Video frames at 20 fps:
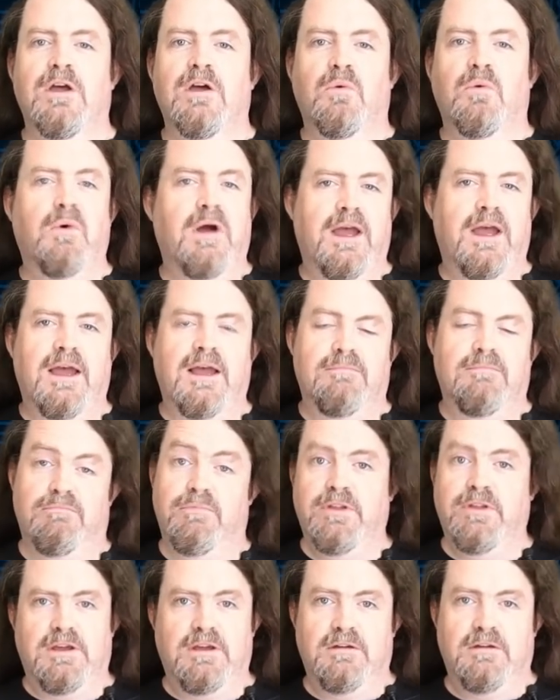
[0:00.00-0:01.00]
where
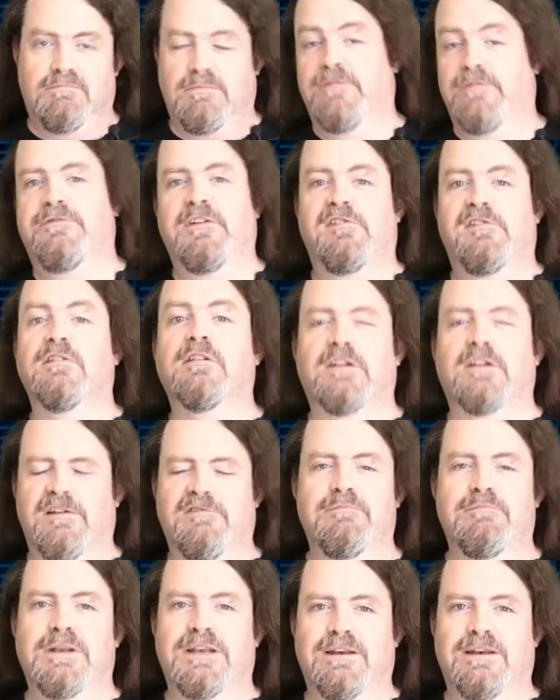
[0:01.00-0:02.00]
the official
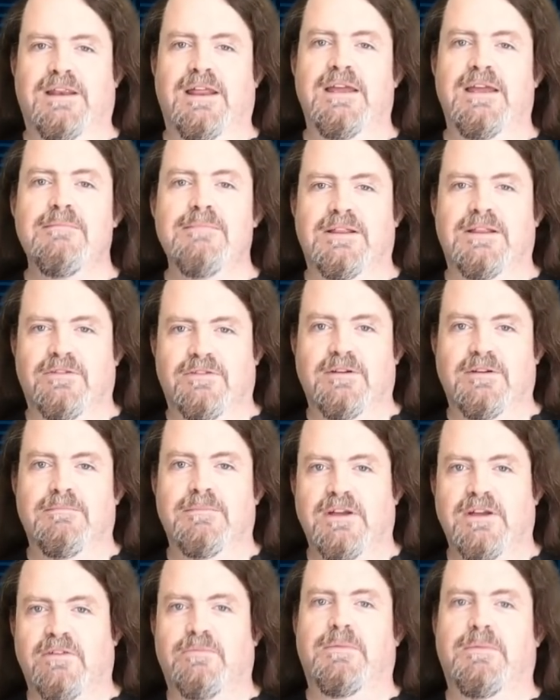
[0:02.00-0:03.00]
government name in
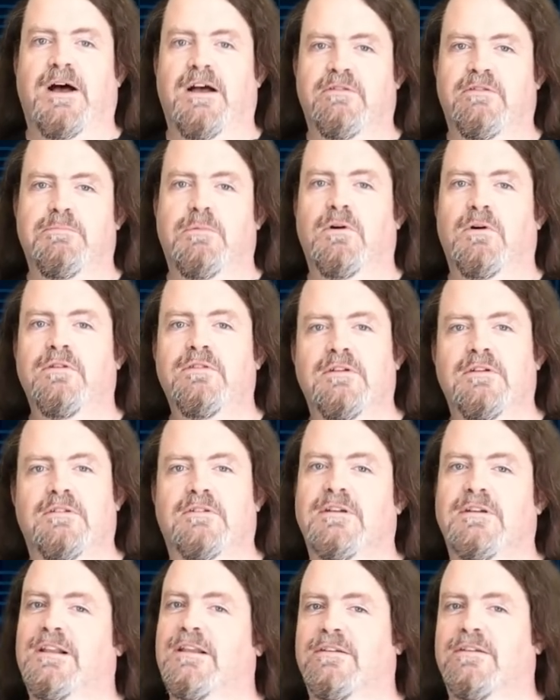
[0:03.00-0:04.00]
somebody's passport
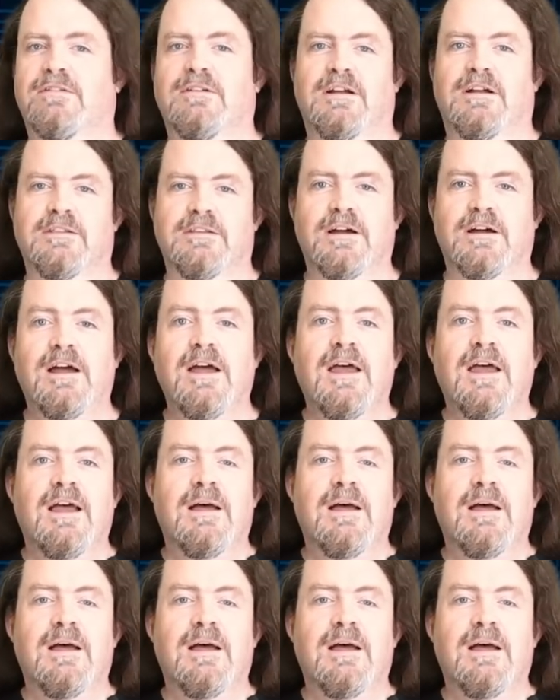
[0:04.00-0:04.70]
is Alexander,